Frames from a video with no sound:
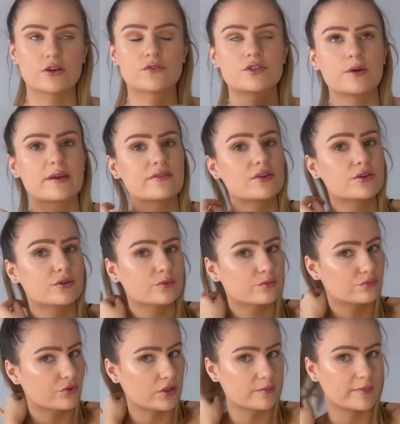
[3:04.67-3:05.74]
So if you
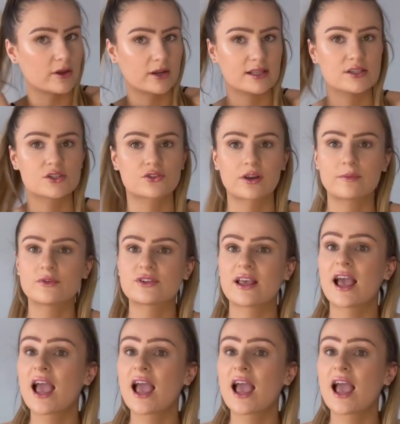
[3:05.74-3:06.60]
follow me on Instagram, you say